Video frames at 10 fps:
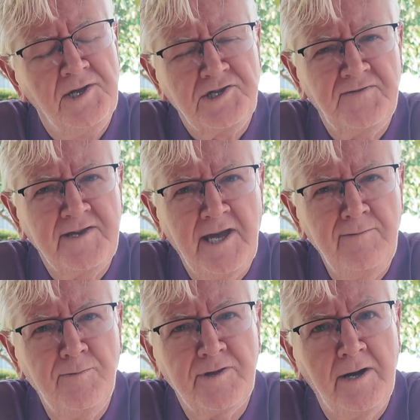So they came
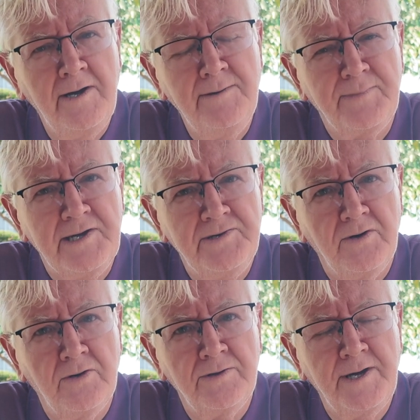in with a higher bid
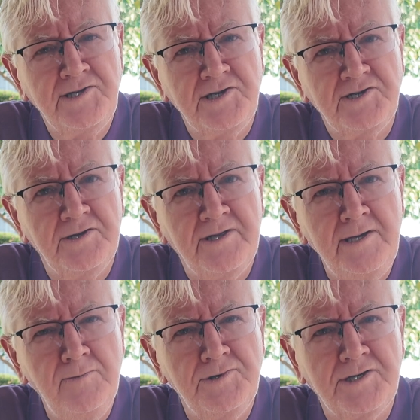on the basis that
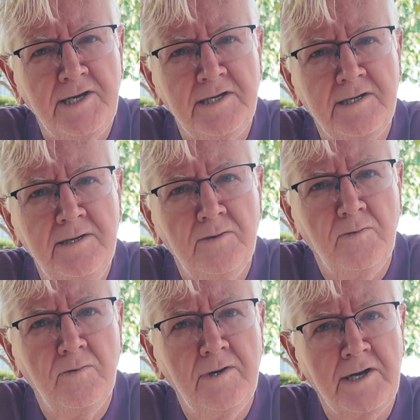they would take,
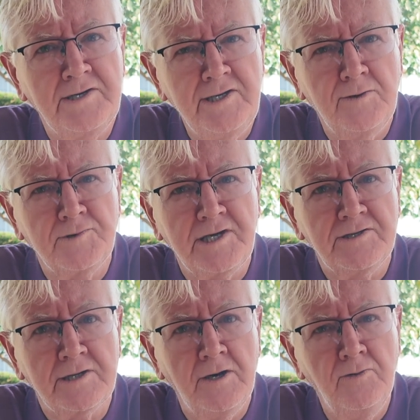Agnico would
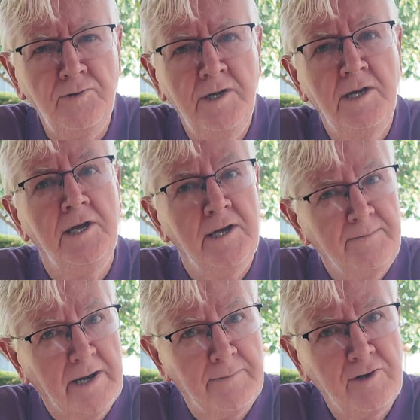take the gold,
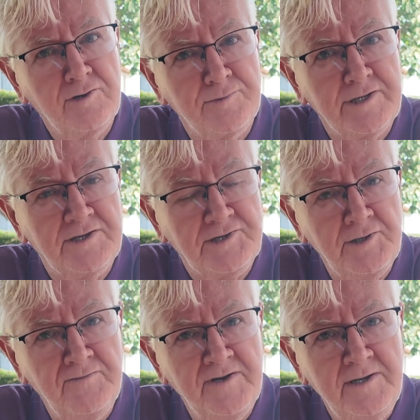Pan American would take the
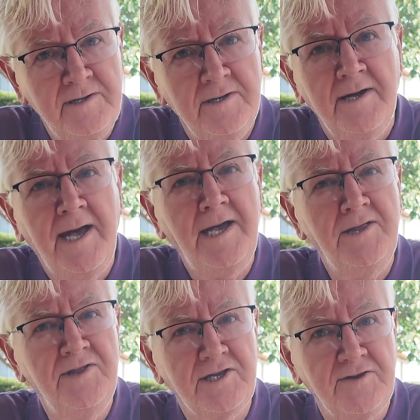silver,
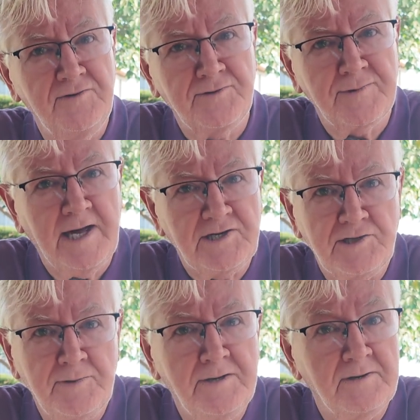and they'd give you some cash
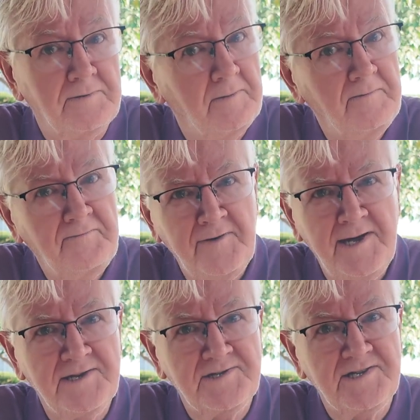as well. And I thought,
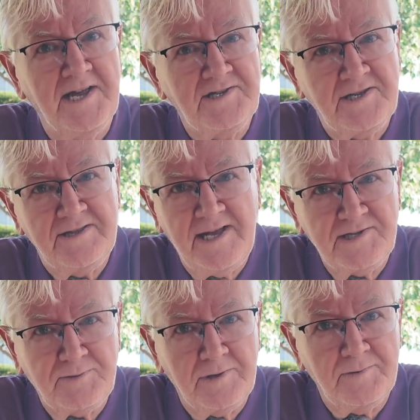fantastic,
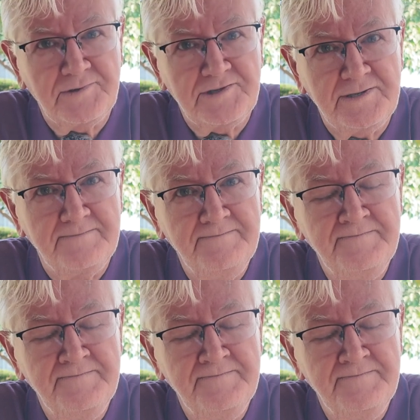that's what I wanted.